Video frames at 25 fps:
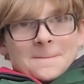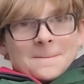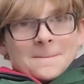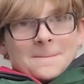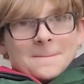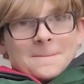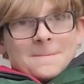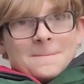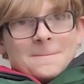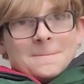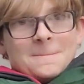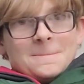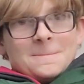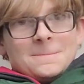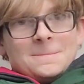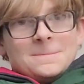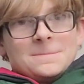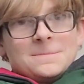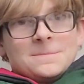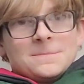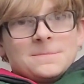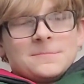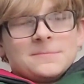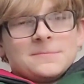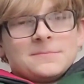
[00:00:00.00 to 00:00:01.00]

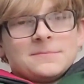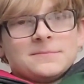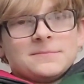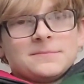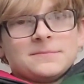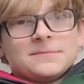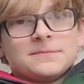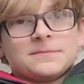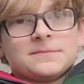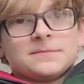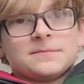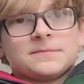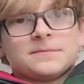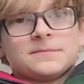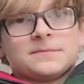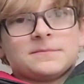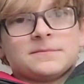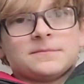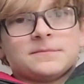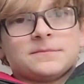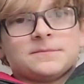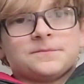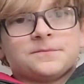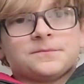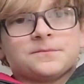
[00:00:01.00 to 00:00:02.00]

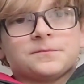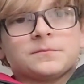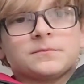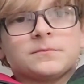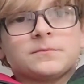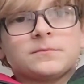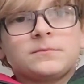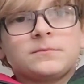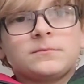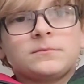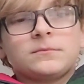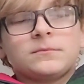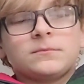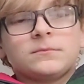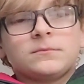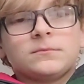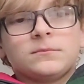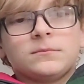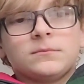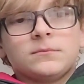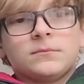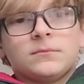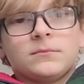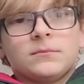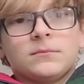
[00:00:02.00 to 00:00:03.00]

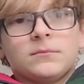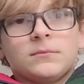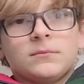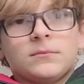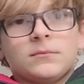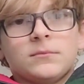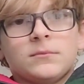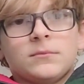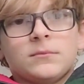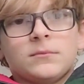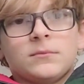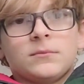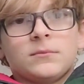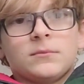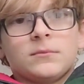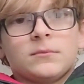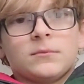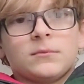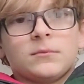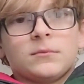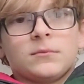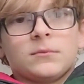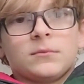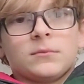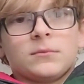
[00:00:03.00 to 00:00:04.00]

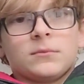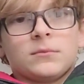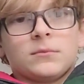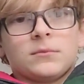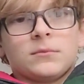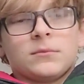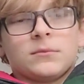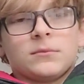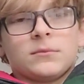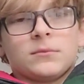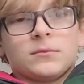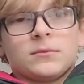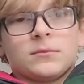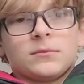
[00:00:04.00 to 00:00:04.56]
(silent)